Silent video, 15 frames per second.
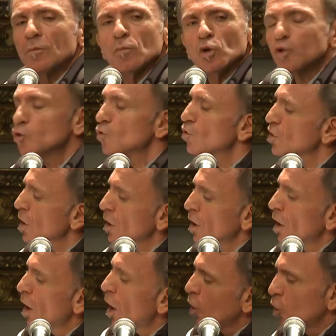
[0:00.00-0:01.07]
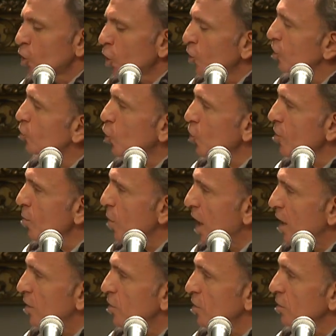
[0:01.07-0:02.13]
emotions, you're going to turn the
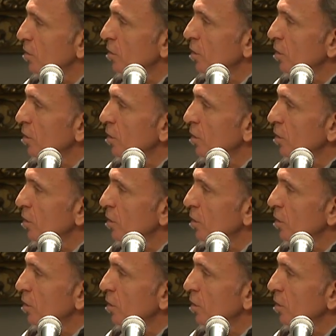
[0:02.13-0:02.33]
page.